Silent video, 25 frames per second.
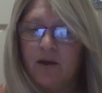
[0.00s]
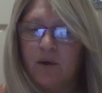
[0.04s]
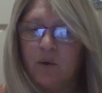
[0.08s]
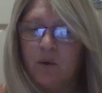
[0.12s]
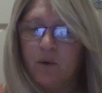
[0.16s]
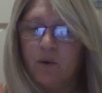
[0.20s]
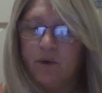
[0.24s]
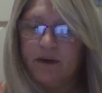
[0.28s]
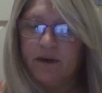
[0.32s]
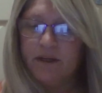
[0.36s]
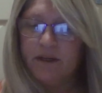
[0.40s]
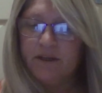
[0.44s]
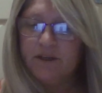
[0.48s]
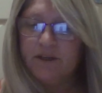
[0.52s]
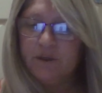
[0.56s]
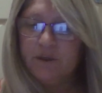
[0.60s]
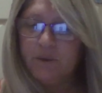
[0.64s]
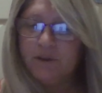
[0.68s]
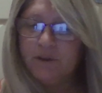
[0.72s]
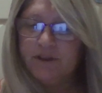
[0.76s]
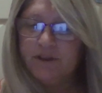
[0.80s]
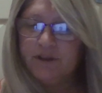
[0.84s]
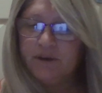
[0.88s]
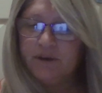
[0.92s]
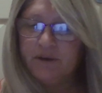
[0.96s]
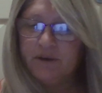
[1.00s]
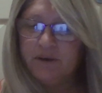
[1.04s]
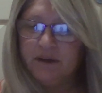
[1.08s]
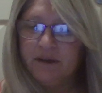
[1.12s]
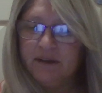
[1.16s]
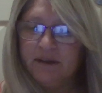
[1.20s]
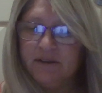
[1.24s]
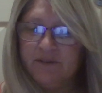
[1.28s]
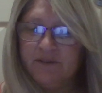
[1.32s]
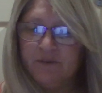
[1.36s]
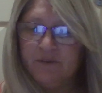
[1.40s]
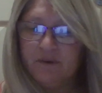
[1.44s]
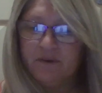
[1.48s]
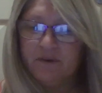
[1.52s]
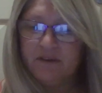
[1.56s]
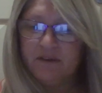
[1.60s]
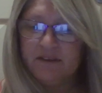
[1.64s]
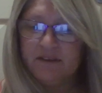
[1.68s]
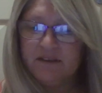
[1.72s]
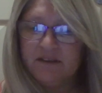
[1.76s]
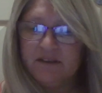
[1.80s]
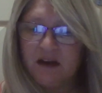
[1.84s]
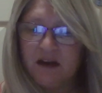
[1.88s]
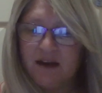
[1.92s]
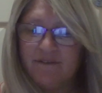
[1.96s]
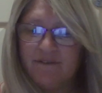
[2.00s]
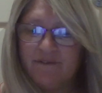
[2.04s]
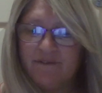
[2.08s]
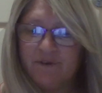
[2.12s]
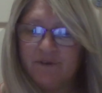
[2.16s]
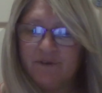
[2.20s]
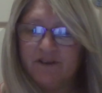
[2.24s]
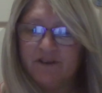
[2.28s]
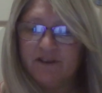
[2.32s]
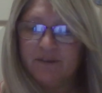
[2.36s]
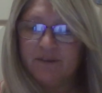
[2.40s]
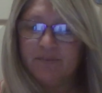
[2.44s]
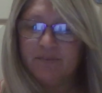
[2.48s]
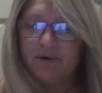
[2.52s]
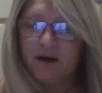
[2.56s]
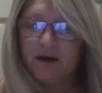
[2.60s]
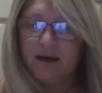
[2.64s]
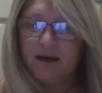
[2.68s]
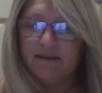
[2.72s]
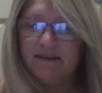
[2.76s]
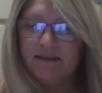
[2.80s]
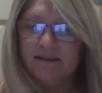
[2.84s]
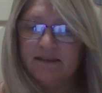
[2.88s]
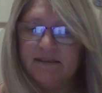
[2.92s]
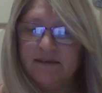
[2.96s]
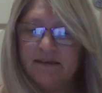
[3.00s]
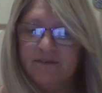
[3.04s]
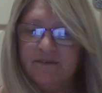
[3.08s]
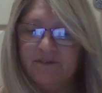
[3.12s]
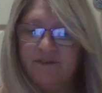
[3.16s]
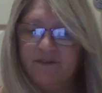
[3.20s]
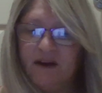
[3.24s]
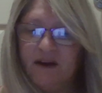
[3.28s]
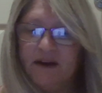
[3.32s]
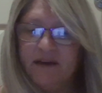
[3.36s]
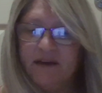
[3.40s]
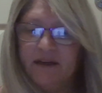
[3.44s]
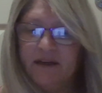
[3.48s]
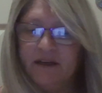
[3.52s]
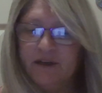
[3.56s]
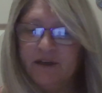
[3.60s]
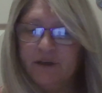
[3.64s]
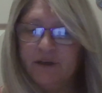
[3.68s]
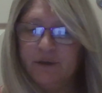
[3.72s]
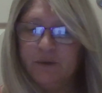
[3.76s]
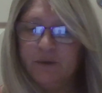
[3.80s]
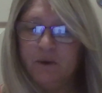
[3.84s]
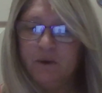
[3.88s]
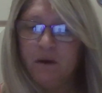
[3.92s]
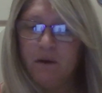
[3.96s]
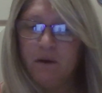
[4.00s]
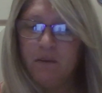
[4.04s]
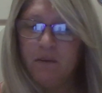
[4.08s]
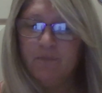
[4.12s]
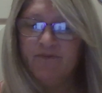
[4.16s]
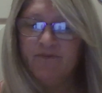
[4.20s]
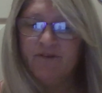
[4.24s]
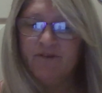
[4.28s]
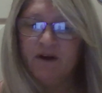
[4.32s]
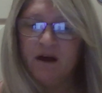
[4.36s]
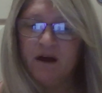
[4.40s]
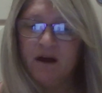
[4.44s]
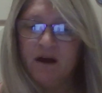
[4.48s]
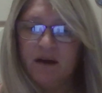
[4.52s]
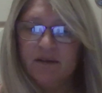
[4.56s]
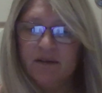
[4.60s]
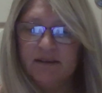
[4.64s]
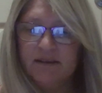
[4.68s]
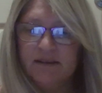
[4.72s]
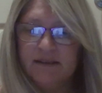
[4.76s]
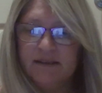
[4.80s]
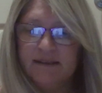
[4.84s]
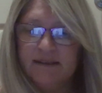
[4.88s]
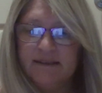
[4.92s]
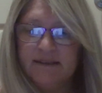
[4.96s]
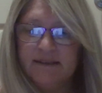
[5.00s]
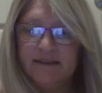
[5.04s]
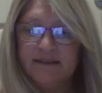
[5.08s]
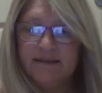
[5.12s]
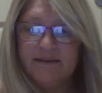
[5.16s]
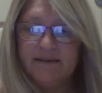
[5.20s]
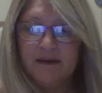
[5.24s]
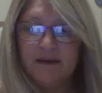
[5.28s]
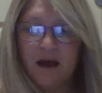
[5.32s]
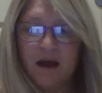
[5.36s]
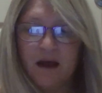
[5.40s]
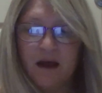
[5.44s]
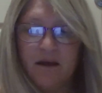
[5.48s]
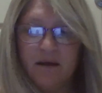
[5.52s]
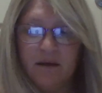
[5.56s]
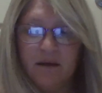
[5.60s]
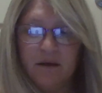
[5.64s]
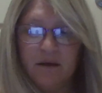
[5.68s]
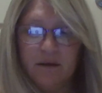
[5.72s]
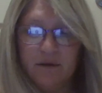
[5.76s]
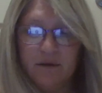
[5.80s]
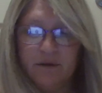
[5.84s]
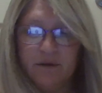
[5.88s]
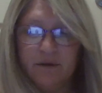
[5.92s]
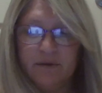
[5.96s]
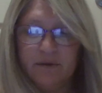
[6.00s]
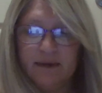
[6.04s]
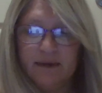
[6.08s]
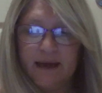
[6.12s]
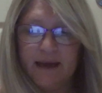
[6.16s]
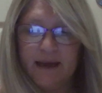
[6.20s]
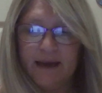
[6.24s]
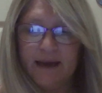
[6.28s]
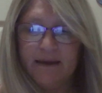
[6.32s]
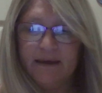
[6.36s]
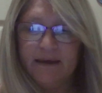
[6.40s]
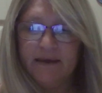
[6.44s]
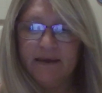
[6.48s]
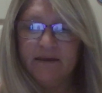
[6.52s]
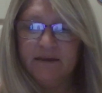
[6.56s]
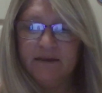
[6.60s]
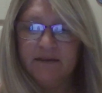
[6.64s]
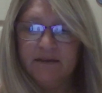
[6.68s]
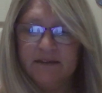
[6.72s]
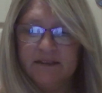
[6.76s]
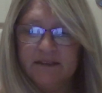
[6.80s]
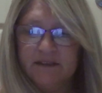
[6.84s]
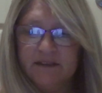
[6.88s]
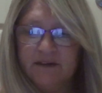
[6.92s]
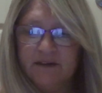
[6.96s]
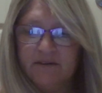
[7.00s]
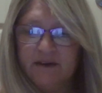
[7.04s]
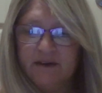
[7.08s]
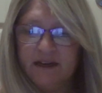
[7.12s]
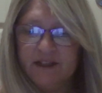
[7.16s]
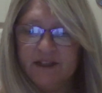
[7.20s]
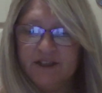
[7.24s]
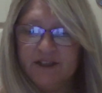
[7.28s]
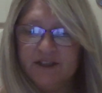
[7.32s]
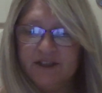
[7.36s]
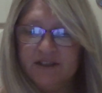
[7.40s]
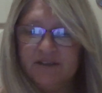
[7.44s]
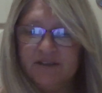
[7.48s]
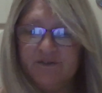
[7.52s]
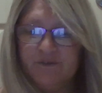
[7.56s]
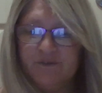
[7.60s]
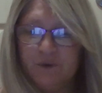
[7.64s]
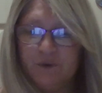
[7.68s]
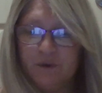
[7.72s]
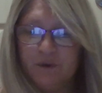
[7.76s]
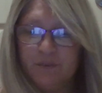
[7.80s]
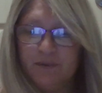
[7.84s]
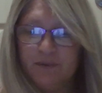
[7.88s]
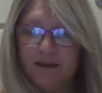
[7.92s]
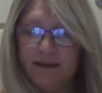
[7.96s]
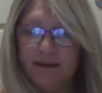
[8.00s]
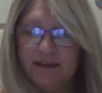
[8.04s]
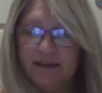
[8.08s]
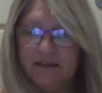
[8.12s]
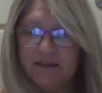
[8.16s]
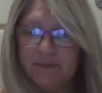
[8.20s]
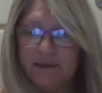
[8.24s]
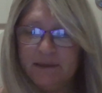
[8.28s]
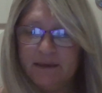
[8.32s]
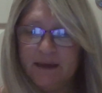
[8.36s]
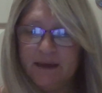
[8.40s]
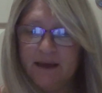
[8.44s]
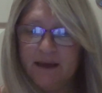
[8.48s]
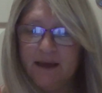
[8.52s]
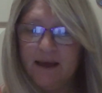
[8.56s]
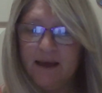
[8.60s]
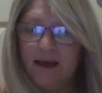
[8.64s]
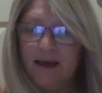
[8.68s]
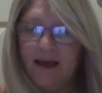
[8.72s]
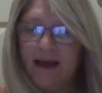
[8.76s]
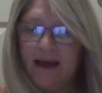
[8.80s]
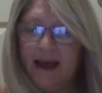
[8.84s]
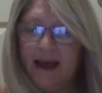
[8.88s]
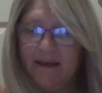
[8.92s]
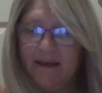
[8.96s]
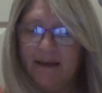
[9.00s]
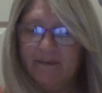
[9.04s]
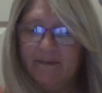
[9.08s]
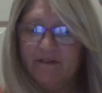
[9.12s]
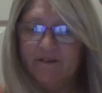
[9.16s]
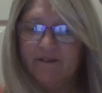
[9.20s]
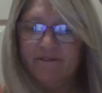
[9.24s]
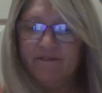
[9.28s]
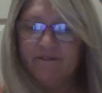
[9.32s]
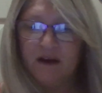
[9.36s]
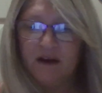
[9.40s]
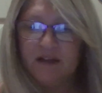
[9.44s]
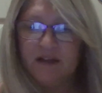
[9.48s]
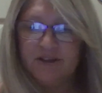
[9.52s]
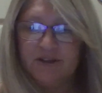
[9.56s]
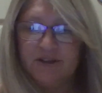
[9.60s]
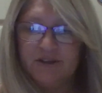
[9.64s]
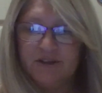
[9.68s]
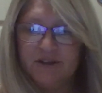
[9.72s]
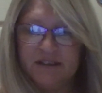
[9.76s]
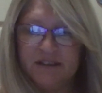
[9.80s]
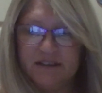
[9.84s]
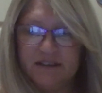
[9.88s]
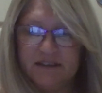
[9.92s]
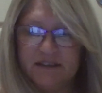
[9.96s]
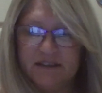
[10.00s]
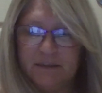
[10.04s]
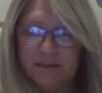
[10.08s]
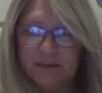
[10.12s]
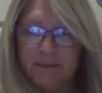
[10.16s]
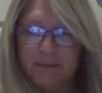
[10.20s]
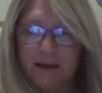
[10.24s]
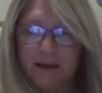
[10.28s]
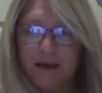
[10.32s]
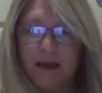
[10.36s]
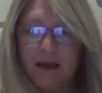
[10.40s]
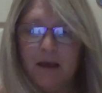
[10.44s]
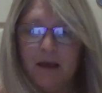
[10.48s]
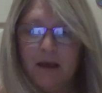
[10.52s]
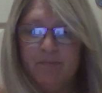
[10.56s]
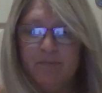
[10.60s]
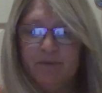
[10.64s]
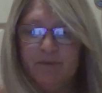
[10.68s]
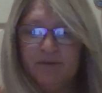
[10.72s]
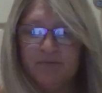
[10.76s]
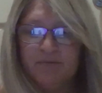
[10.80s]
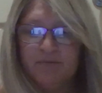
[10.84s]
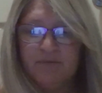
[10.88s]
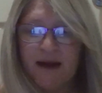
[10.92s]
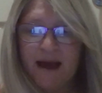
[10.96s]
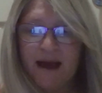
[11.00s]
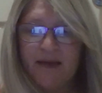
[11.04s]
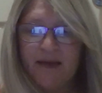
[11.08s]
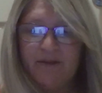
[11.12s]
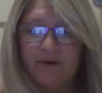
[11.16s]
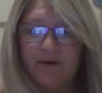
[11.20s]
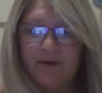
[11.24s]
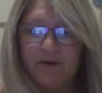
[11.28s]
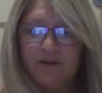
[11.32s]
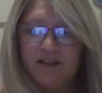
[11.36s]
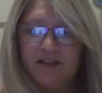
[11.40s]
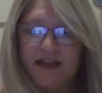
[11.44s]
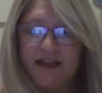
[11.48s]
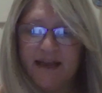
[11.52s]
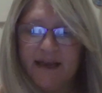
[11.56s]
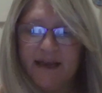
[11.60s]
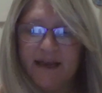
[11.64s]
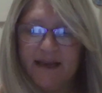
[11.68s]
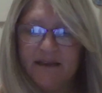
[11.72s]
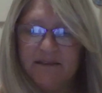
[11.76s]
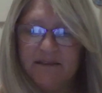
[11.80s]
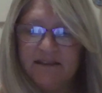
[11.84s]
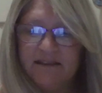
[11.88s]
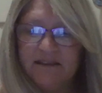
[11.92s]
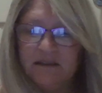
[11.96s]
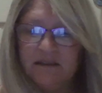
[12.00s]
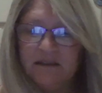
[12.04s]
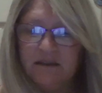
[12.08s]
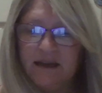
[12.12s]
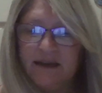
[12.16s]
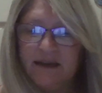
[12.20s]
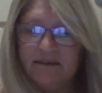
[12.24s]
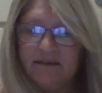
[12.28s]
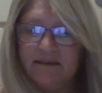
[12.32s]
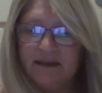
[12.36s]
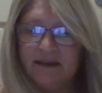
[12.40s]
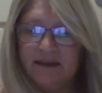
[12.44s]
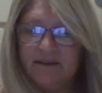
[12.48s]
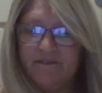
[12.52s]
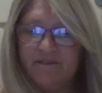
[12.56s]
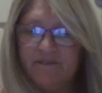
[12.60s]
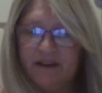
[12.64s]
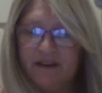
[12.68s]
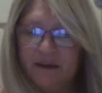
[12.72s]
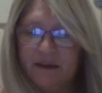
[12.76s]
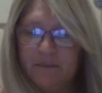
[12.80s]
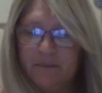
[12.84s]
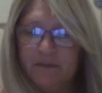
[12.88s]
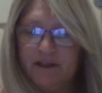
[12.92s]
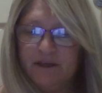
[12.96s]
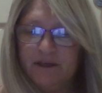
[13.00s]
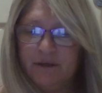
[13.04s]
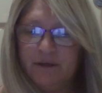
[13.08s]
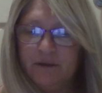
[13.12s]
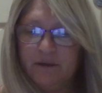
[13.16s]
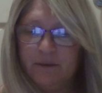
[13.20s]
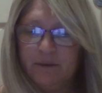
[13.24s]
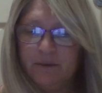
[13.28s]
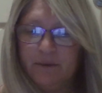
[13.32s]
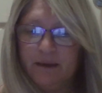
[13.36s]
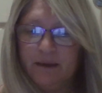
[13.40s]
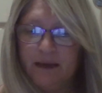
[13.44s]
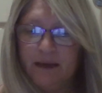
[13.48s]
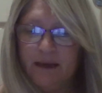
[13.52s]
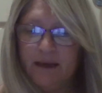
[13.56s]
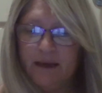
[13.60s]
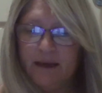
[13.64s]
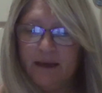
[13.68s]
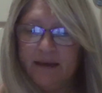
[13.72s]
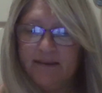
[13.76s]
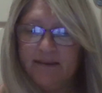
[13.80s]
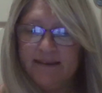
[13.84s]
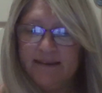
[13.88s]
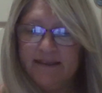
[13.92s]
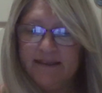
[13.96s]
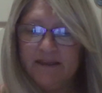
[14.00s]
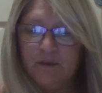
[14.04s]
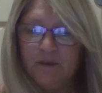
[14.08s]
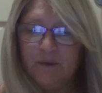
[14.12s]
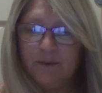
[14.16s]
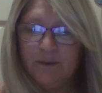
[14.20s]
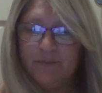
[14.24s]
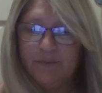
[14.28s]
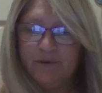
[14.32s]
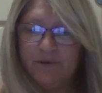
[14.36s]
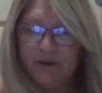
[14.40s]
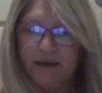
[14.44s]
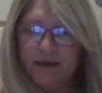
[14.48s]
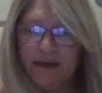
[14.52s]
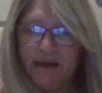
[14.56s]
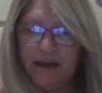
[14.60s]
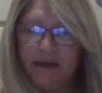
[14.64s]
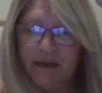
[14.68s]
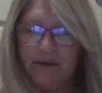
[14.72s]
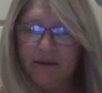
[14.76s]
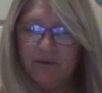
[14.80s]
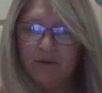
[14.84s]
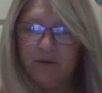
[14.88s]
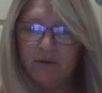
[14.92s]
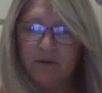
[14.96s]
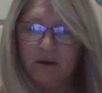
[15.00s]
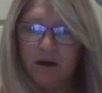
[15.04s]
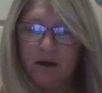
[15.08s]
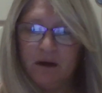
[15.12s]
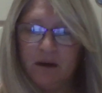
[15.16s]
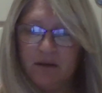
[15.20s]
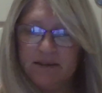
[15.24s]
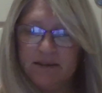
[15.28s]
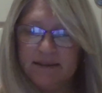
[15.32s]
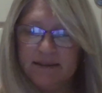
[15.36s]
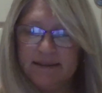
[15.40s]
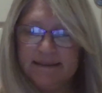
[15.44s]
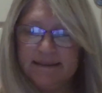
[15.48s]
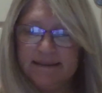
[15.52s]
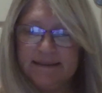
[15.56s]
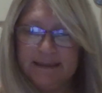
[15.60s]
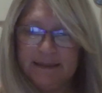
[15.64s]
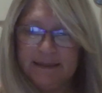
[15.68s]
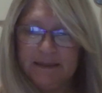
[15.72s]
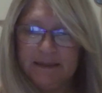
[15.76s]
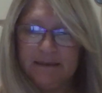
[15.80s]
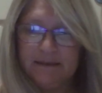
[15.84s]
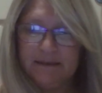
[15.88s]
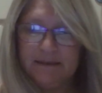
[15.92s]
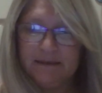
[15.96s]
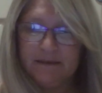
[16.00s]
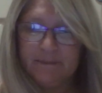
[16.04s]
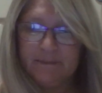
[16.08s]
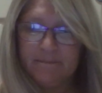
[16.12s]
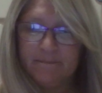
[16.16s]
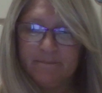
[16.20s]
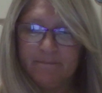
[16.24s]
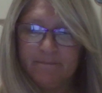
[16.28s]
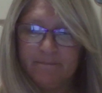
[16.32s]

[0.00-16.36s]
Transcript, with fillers: According to attorneys for the Stauffers, the process of finding a new home for Huxley did not include any considerations for placement at the foster system, but rather to hand select a family who is equipped to handle Huxley's needs.